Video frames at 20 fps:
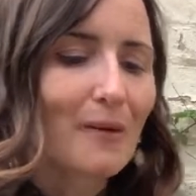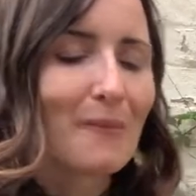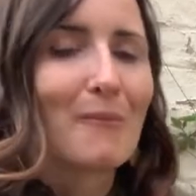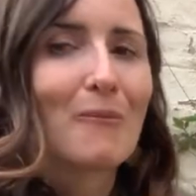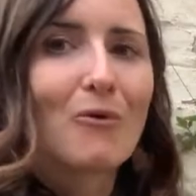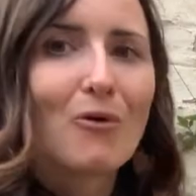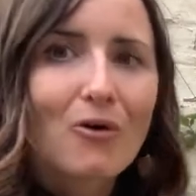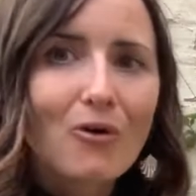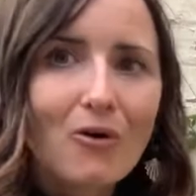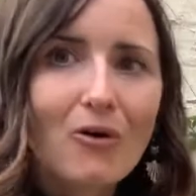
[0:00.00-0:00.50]
and
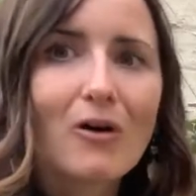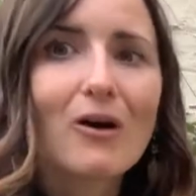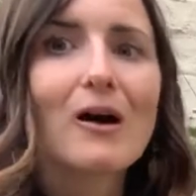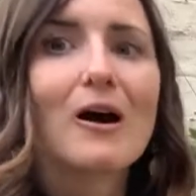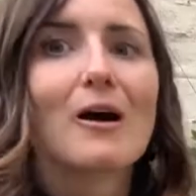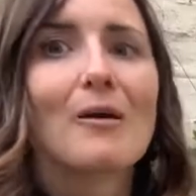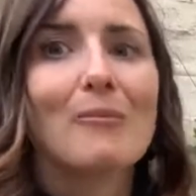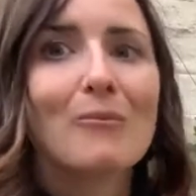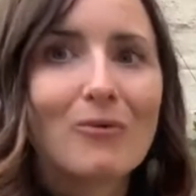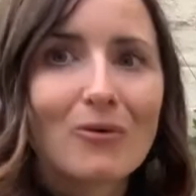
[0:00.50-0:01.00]
more
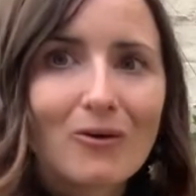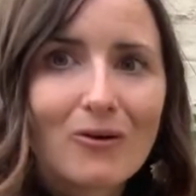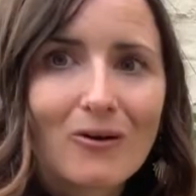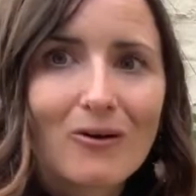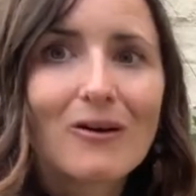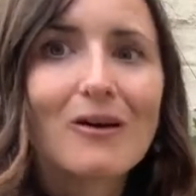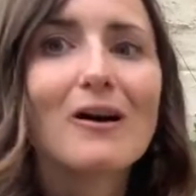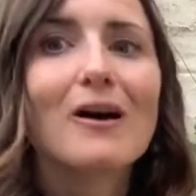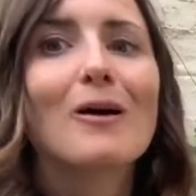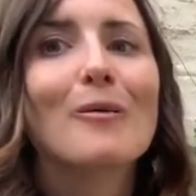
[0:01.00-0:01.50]
and
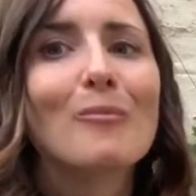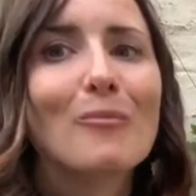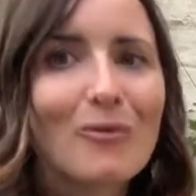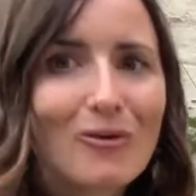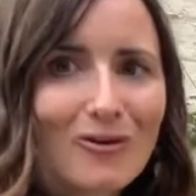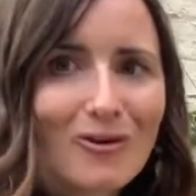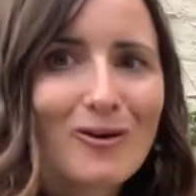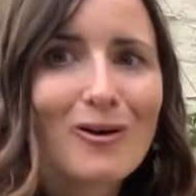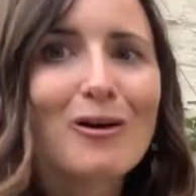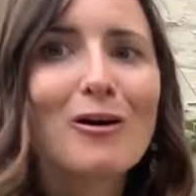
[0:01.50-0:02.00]
more and
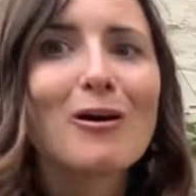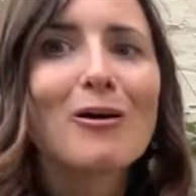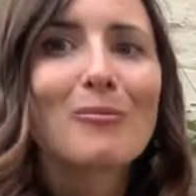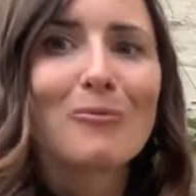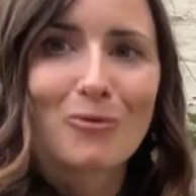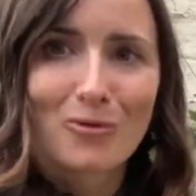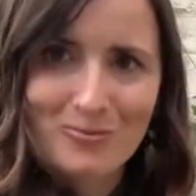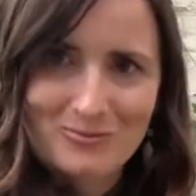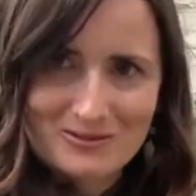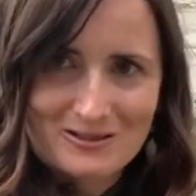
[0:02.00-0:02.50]
more and
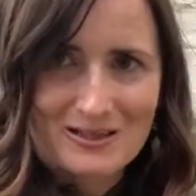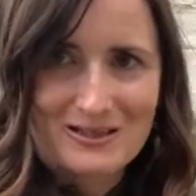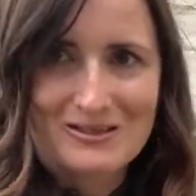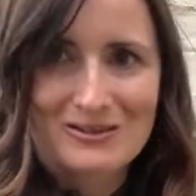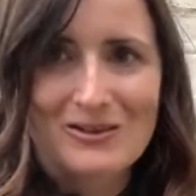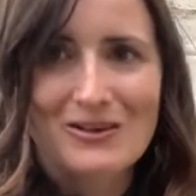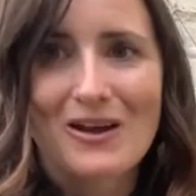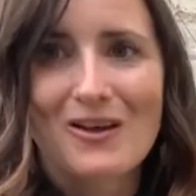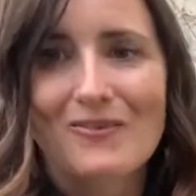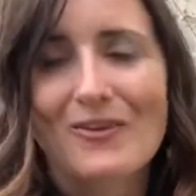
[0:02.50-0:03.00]
more
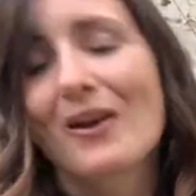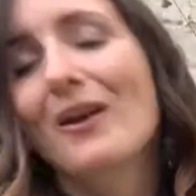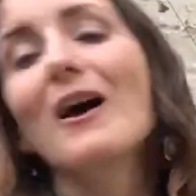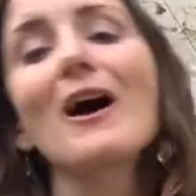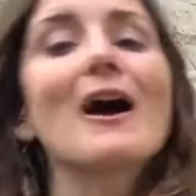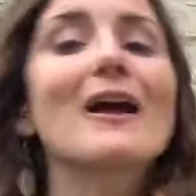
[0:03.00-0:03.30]
mosquito larvae.